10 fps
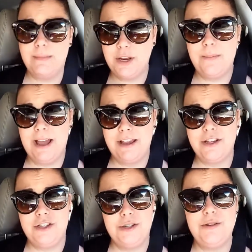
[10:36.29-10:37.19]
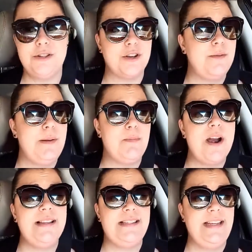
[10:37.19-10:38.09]
I'm going to buy good shoes, they're going to be
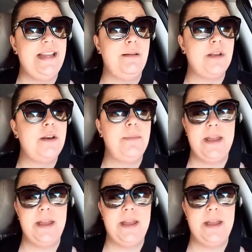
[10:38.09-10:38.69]
pricey, and I